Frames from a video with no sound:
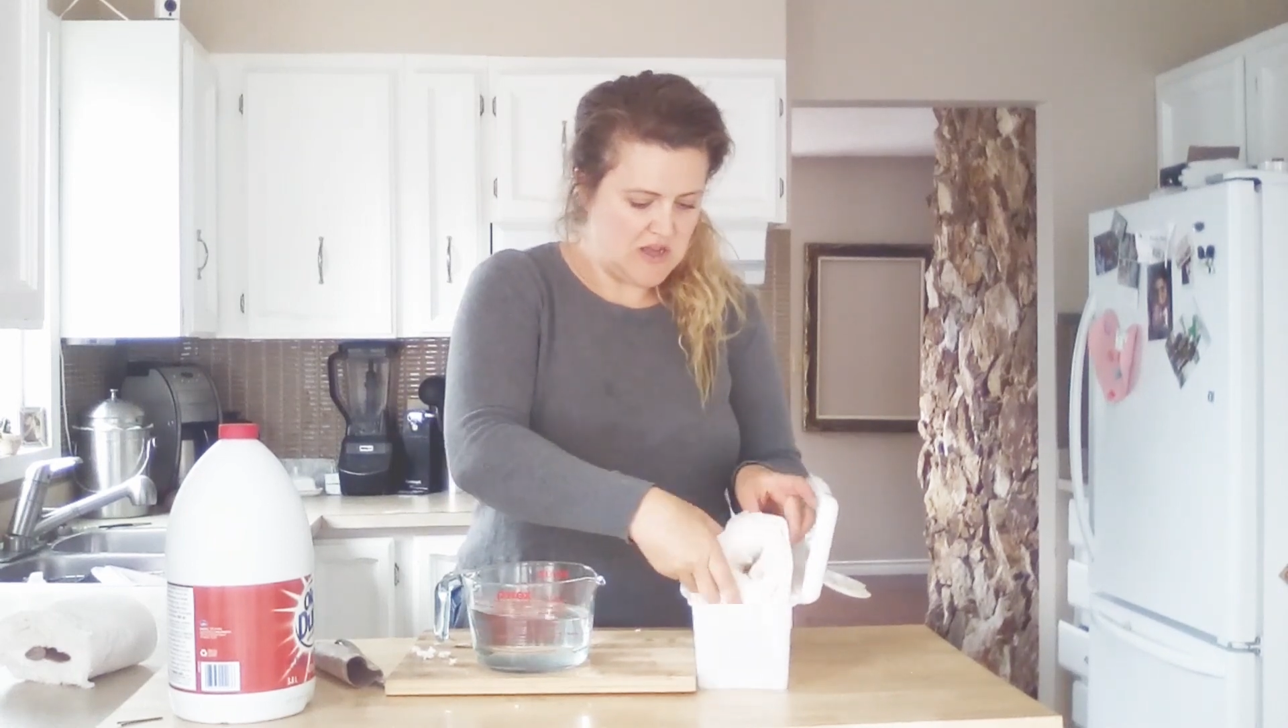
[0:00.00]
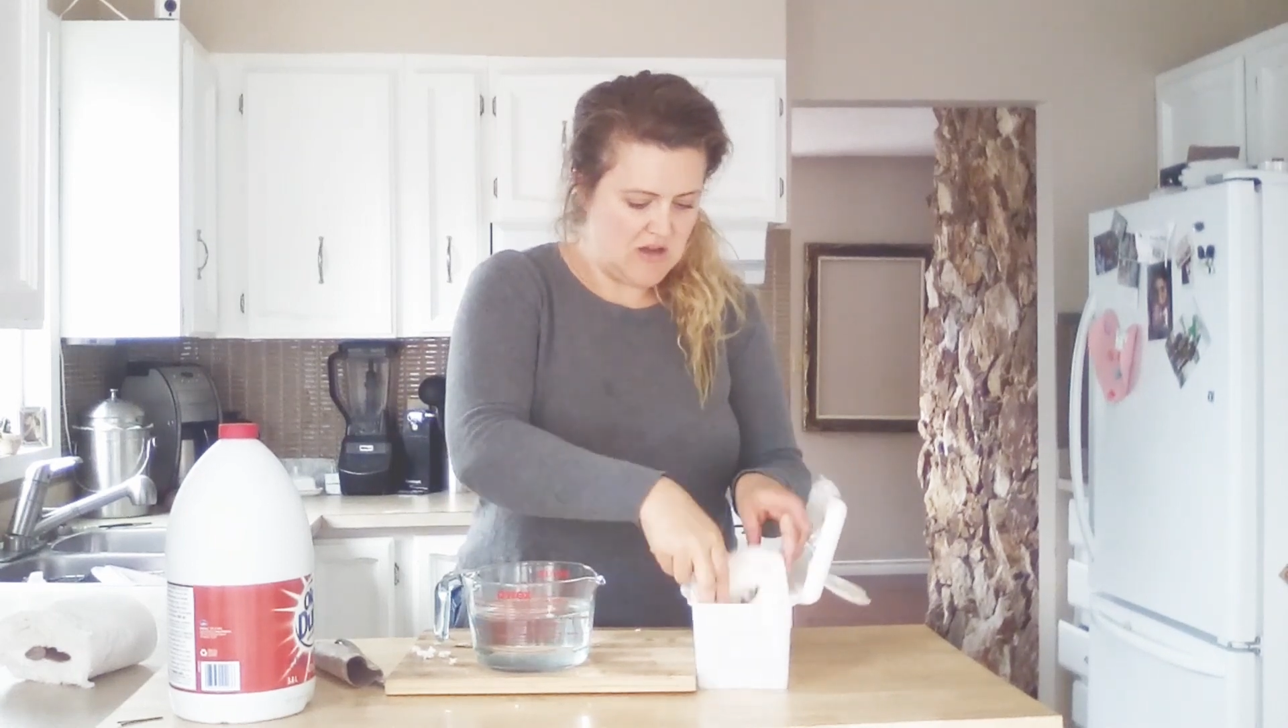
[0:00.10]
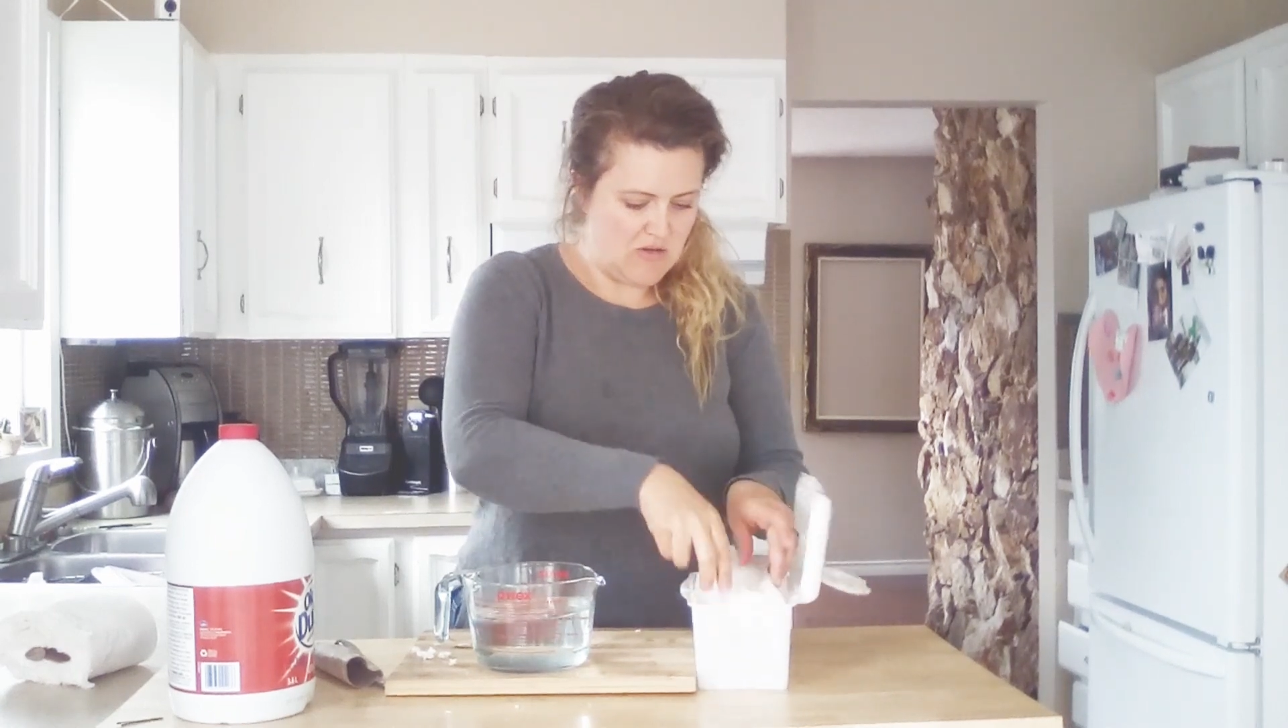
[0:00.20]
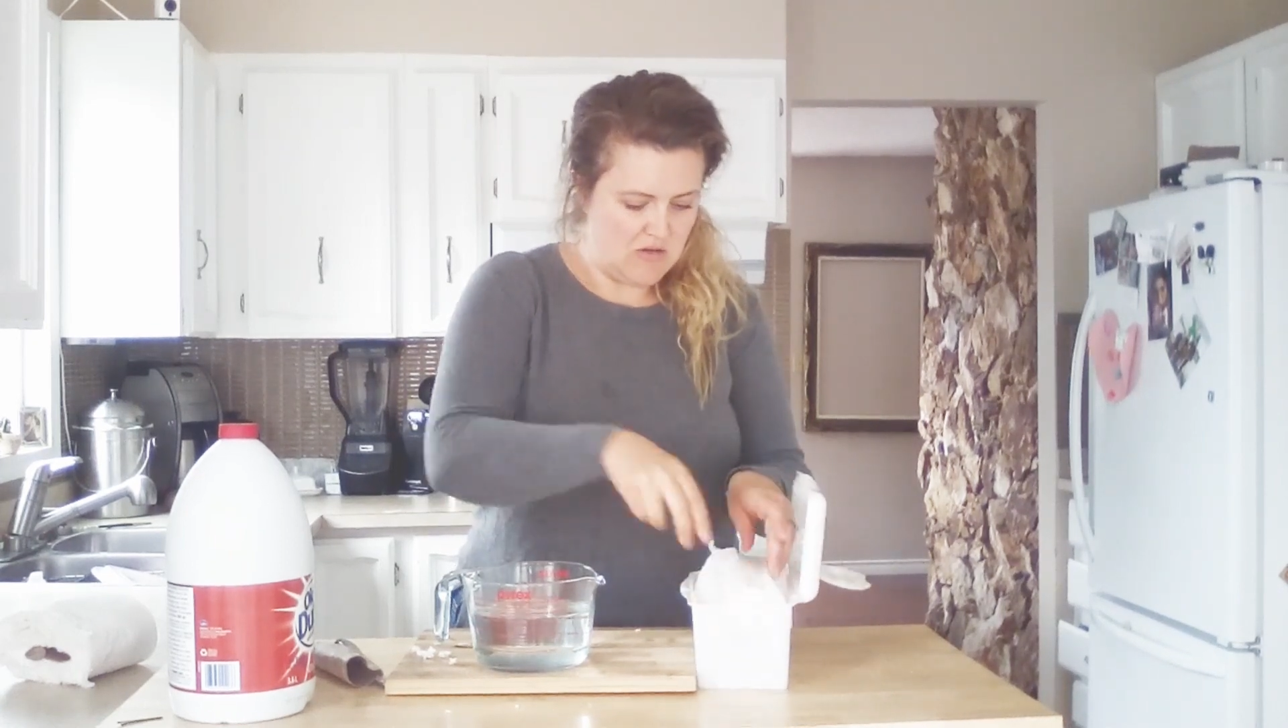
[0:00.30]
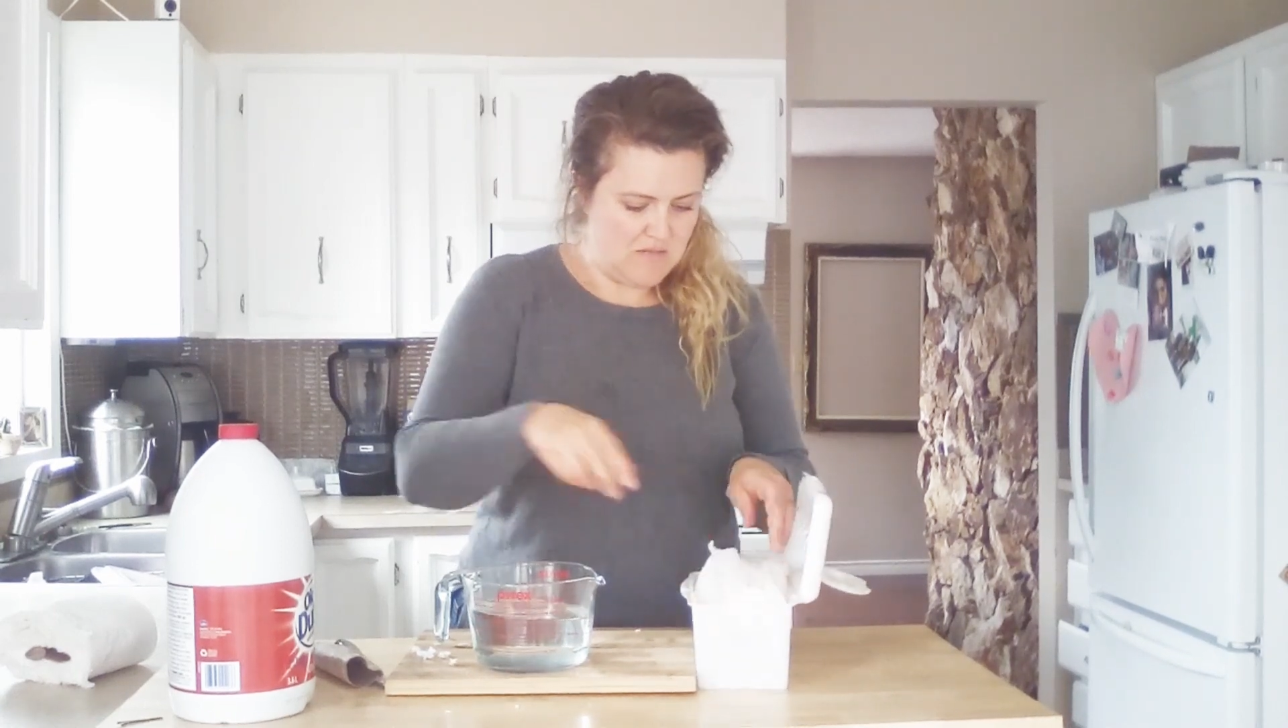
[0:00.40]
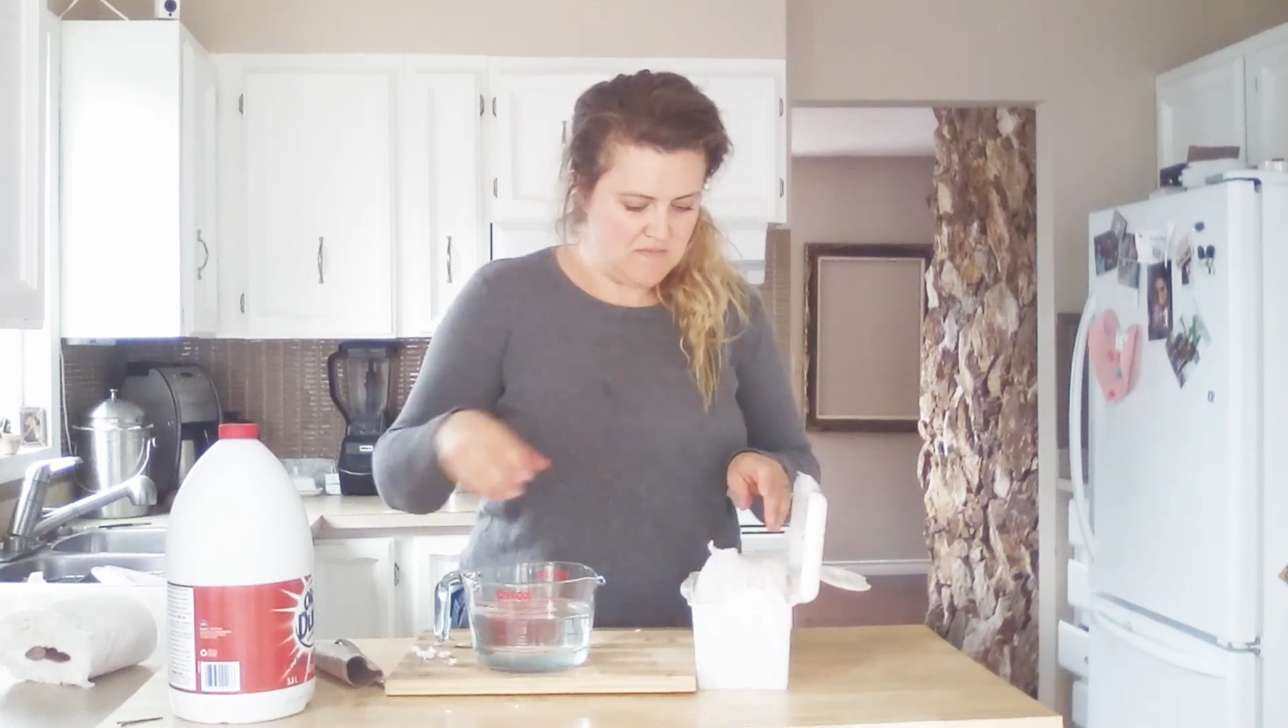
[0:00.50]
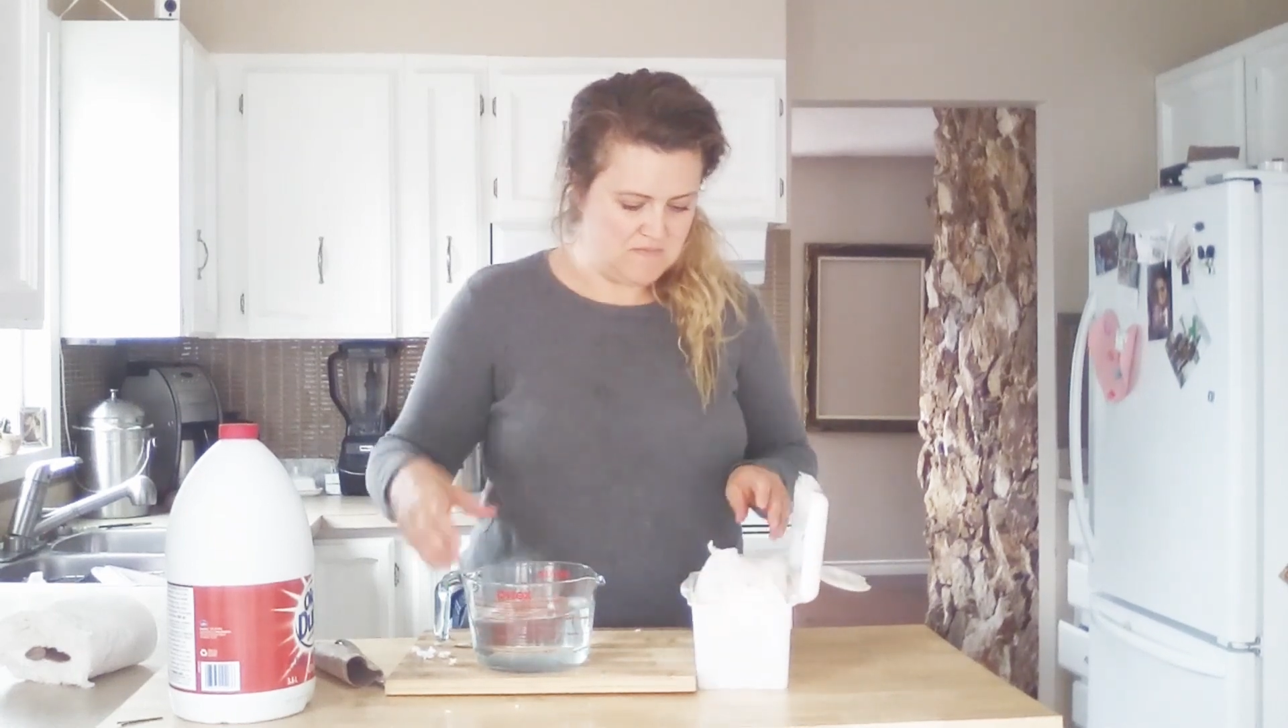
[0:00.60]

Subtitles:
towel